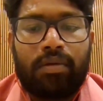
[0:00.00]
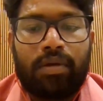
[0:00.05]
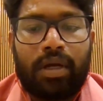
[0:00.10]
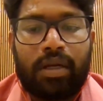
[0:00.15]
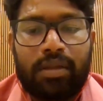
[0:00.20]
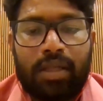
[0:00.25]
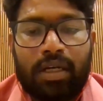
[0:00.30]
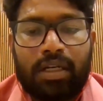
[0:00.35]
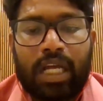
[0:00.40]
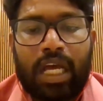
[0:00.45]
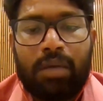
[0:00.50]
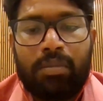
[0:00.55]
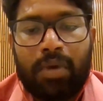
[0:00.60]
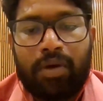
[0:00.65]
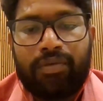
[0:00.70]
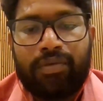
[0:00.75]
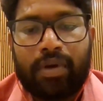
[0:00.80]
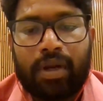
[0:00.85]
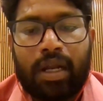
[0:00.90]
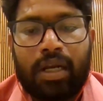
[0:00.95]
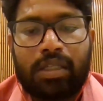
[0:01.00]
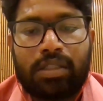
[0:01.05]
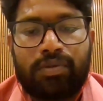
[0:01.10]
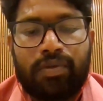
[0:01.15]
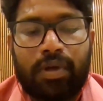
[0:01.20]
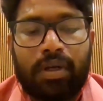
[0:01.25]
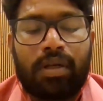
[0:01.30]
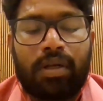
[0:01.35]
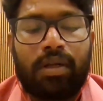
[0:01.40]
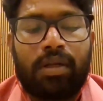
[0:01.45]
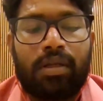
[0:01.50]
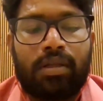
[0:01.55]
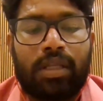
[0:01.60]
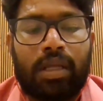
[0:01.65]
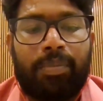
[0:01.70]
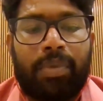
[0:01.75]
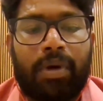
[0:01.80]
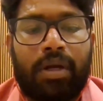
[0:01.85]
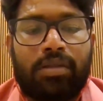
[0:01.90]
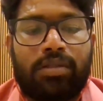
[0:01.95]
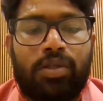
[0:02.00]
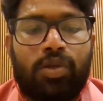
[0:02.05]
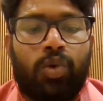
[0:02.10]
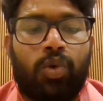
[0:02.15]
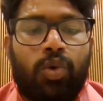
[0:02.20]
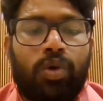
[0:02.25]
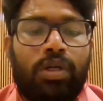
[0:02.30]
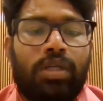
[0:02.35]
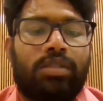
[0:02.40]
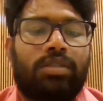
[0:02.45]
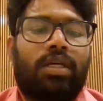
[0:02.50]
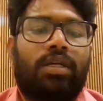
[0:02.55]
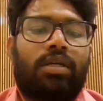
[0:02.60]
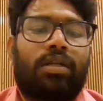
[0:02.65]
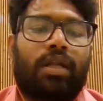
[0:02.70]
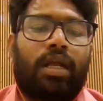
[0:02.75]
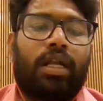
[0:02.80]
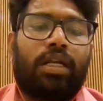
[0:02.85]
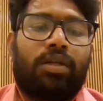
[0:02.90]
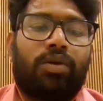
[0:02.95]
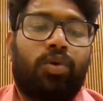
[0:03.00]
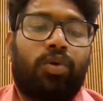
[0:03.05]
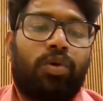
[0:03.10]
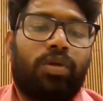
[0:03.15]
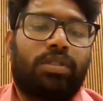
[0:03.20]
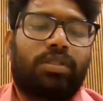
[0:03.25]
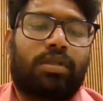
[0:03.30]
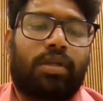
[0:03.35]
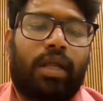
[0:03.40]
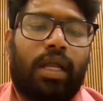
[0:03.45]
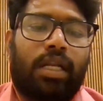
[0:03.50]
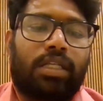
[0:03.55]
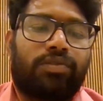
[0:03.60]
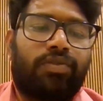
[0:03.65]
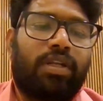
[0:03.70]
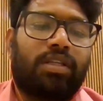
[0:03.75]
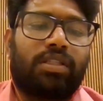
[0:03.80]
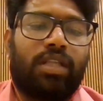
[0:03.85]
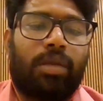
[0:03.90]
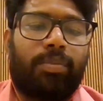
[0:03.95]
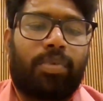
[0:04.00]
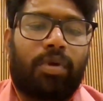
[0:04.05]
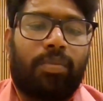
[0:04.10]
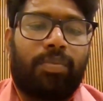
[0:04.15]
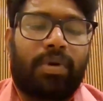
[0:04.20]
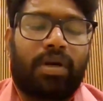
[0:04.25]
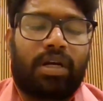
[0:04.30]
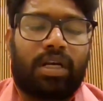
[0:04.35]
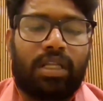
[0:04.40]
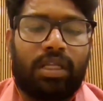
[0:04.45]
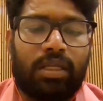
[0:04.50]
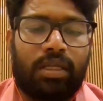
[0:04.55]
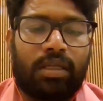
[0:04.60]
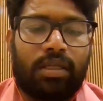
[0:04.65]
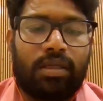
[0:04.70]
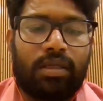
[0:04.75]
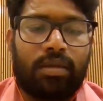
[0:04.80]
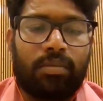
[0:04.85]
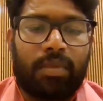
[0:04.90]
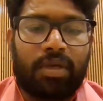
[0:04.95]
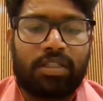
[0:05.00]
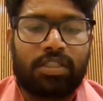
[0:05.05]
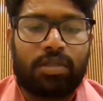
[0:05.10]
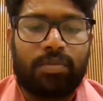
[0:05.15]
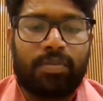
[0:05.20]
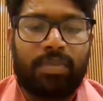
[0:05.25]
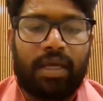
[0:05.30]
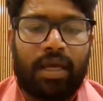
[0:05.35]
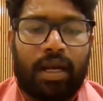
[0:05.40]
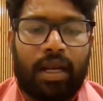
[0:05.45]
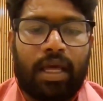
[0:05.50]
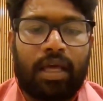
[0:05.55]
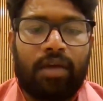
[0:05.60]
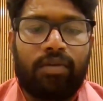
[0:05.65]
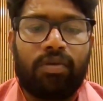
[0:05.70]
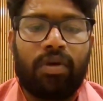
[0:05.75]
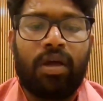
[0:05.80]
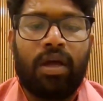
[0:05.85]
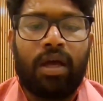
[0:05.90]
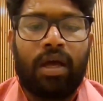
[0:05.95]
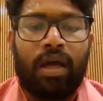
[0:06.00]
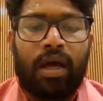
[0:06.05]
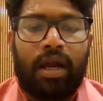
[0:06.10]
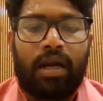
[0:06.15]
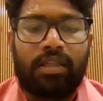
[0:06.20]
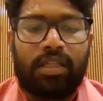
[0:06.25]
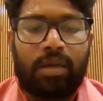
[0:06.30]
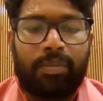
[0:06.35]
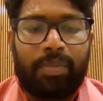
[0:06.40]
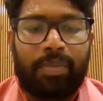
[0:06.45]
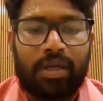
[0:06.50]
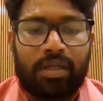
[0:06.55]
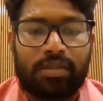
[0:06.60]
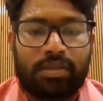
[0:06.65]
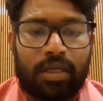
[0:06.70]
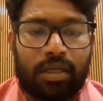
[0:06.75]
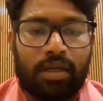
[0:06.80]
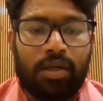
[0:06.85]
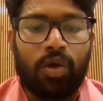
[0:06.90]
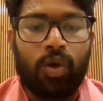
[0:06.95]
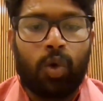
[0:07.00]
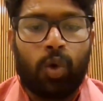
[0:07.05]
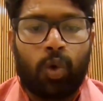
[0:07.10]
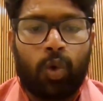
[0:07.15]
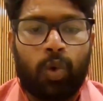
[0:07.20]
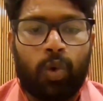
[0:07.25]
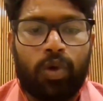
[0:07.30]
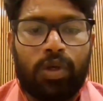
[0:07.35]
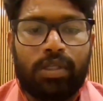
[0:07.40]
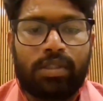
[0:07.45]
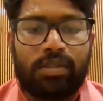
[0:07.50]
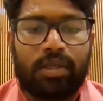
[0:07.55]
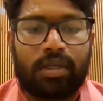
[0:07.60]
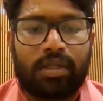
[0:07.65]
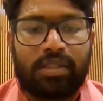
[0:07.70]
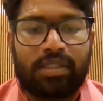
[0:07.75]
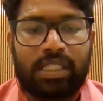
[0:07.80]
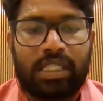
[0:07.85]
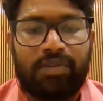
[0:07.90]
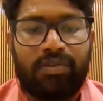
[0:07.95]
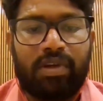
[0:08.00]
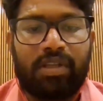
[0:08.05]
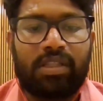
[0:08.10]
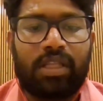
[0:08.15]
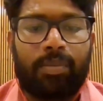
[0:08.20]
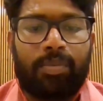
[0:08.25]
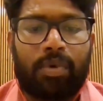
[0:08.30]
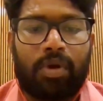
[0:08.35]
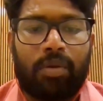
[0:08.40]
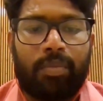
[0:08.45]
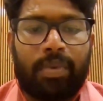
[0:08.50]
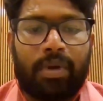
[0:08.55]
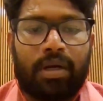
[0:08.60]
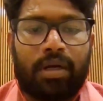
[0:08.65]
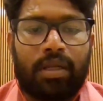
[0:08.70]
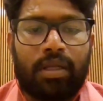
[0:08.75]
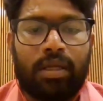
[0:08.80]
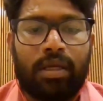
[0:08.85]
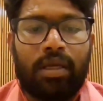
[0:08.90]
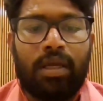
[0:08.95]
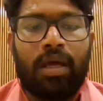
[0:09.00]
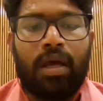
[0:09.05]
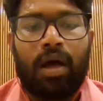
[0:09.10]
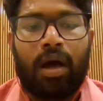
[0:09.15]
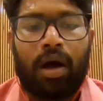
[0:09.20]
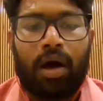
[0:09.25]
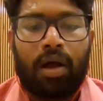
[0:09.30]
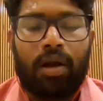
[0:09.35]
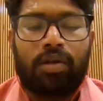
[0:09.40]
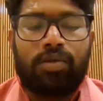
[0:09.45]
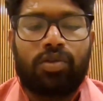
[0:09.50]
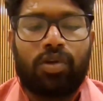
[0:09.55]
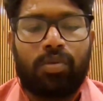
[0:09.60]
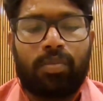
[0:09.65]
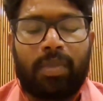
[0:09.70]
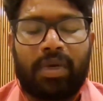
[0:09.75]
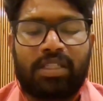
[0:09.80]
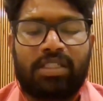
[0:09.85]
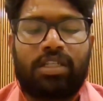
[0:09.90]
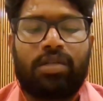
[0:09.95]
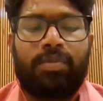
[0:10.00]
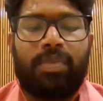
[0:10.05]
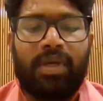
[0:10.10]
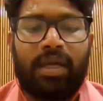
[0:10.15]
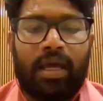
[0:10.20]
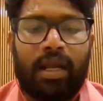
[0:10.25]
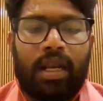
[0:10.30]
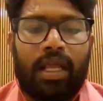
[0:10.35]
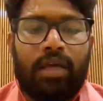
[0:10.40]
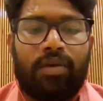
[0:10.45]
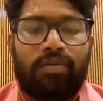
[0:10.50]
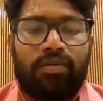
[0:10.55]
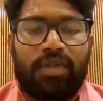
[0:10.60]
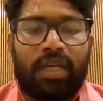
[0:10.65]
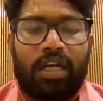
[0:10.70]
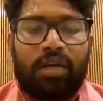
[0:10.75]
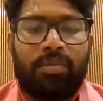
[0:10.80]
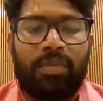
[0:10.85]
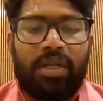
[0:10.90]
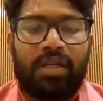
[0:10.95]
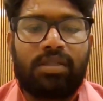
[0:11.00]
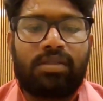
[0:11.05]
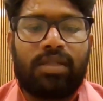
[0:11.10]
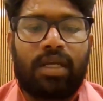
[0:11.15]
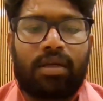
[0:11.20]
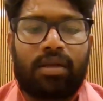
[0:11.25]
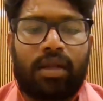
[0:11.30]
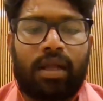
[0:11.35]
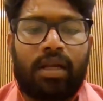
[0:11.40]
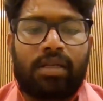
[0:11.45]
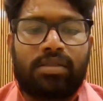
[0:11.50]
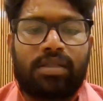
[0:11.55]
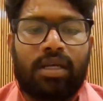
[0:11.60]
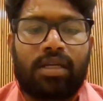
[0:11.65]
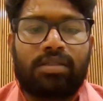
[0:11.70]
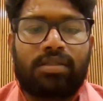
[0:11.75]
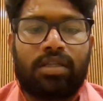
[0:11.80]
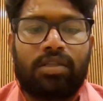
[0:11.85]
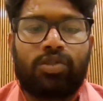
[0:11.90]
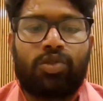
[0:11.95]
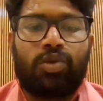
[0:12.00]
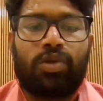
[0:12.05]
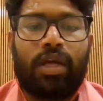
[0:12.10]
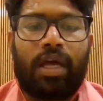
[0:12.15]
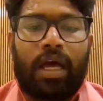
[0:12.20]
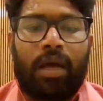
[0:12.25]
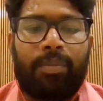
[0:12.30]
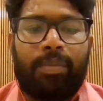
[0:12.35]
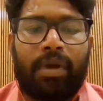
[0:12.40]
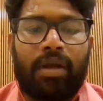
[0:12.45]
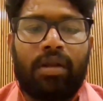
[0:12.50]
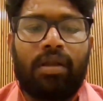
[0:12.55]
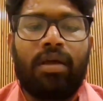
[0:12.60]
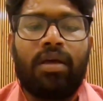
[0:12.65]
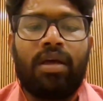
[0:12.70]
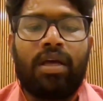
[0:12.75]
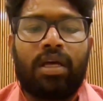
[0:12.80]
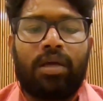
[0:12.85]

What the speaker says: at the time of transfer, the person who is transferring the property must be alive, and the person who is receiving the property also must be alive. That means the transaction should happen